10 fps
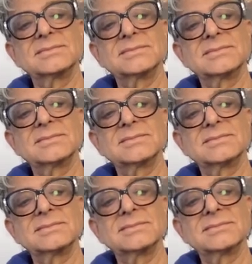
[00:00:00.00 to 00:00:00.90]

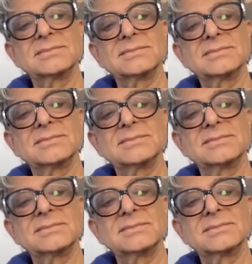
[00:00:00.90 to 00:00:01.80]

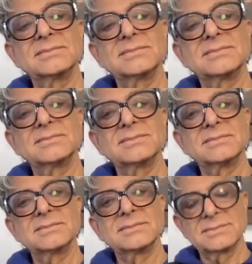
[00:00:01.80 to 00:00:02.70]

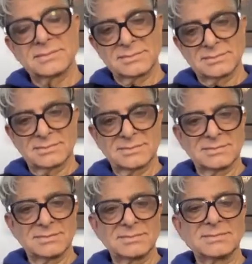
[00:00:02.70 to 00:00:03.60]

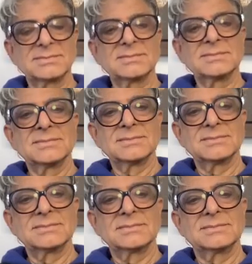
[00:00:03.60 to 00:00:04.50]

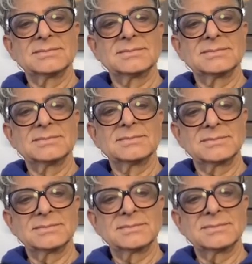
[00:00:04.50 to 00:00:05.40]

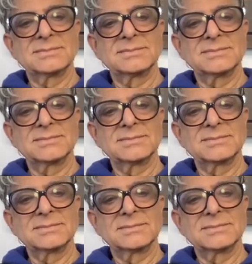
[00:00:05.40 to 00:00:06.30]

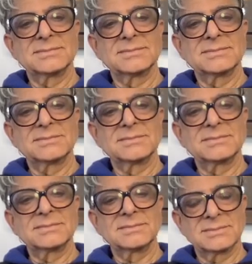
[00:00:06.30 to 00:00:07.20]

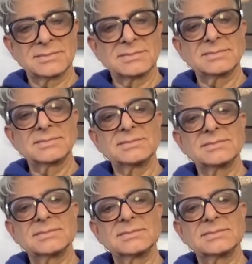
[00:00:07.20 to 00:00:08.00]
This person isn't speaking.